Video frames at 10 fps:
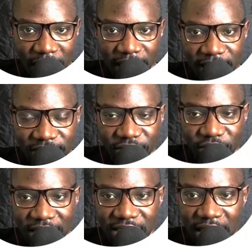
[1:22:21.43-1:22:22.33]
In this video,
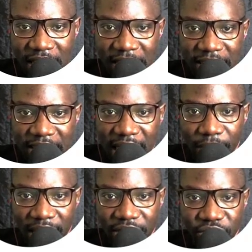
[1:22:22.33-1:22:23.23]
let's see how
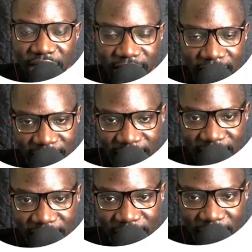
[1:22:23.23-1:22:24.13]
we can create another
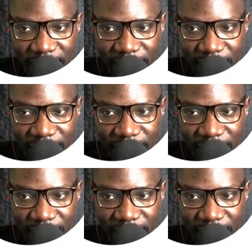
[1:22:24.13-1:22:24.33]
server.